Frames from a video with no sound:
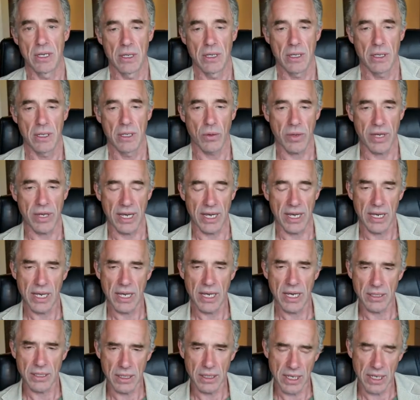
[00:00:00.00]
Okay.
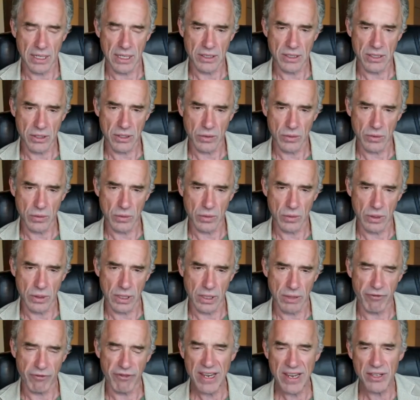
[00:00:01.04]
And so
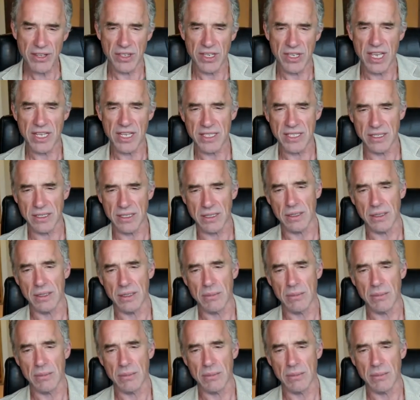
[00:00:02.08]
faith doesn't